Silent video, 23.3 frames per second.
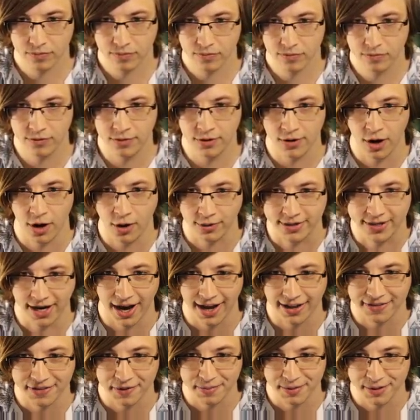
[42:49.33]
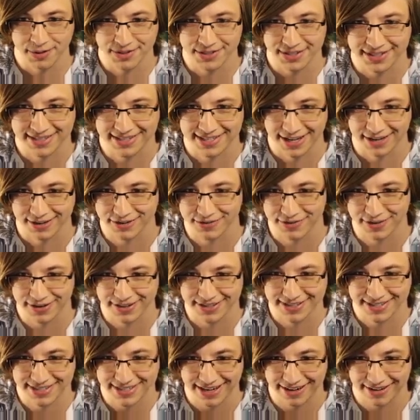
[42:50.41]
Oh god, the music sounds very
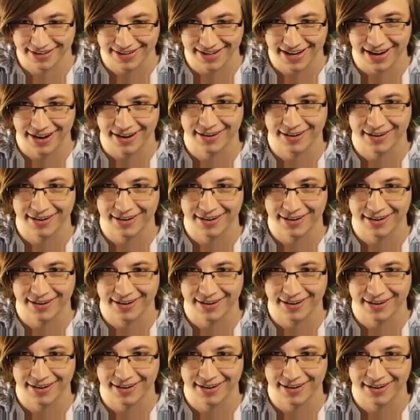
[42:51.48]
scary now.